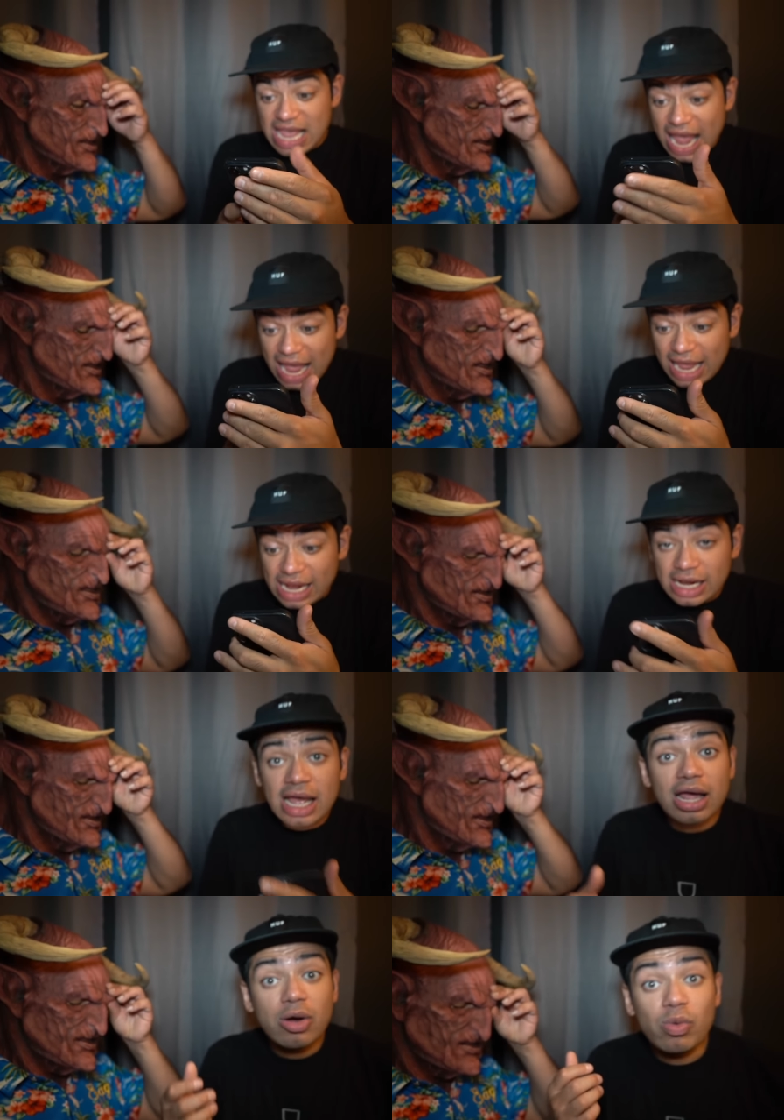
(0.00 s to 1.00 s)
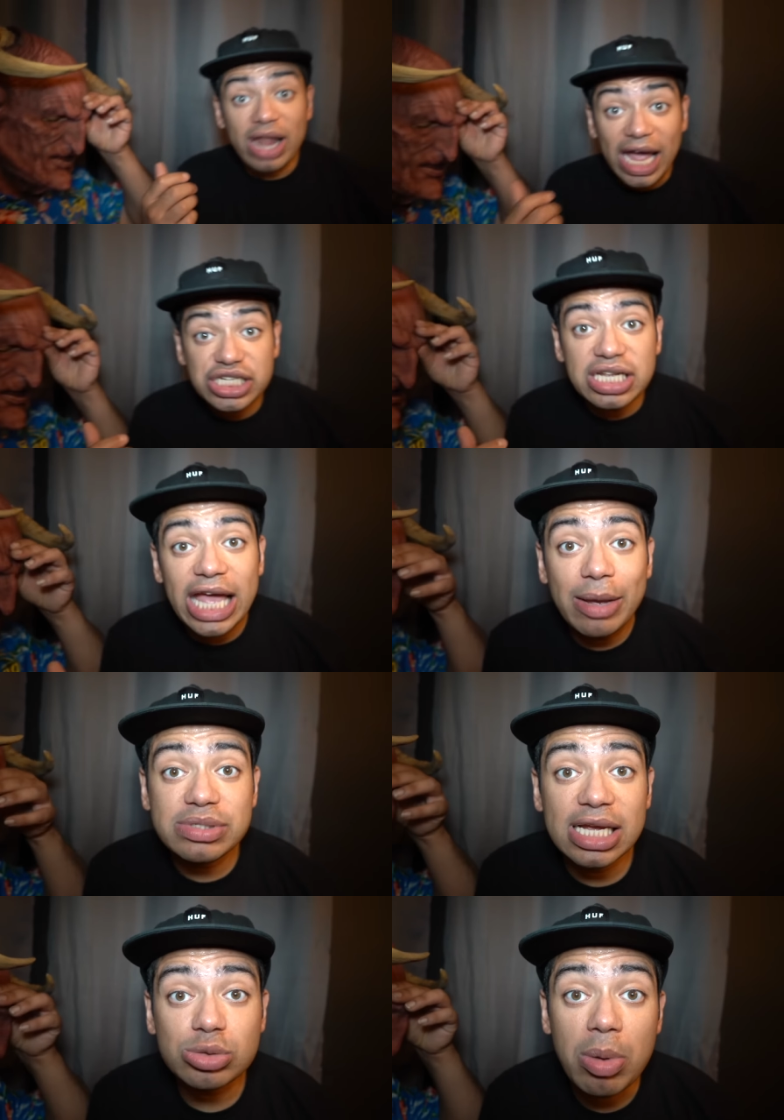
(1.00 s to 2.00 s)
then what Agent Gabe
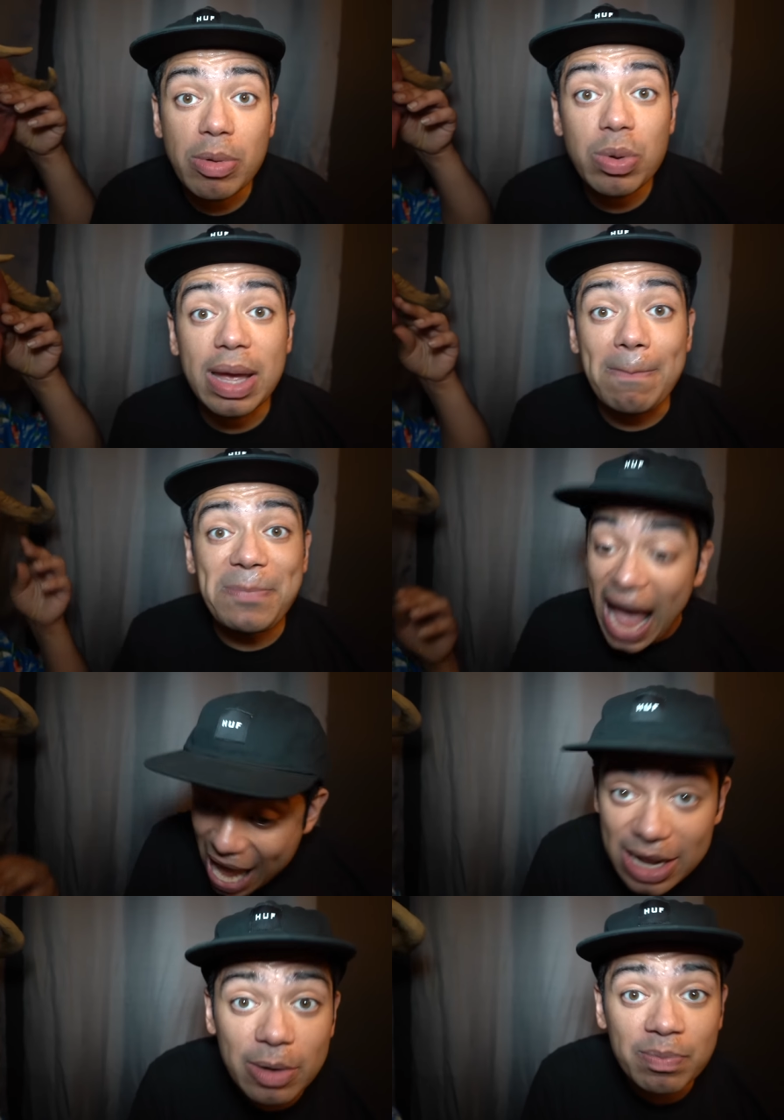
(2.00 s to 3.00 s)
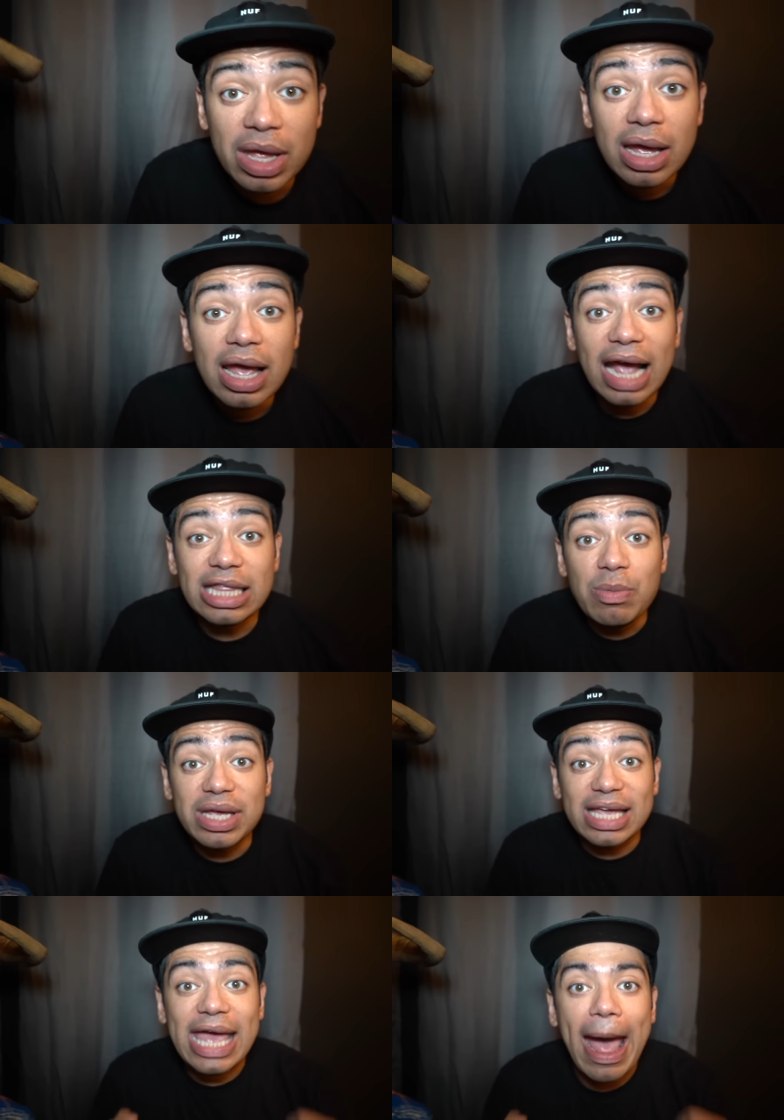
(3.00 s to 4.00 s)
says, maybe we could bag him, and then we
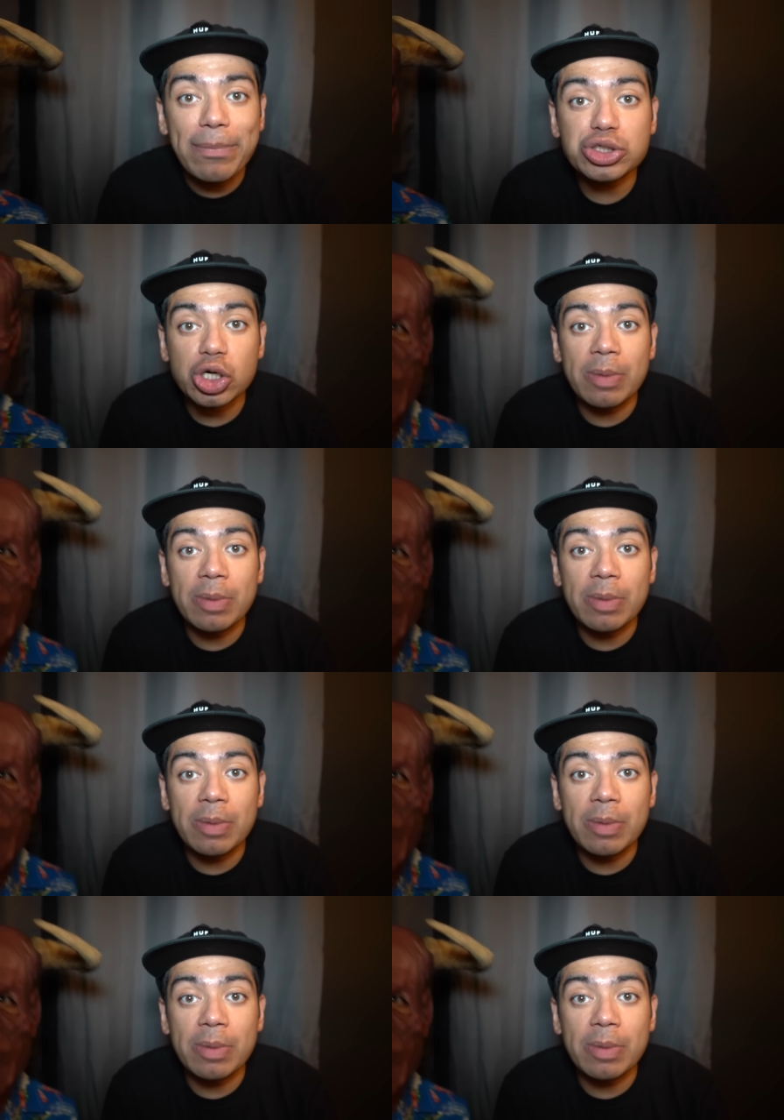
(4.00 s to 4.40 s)
could capture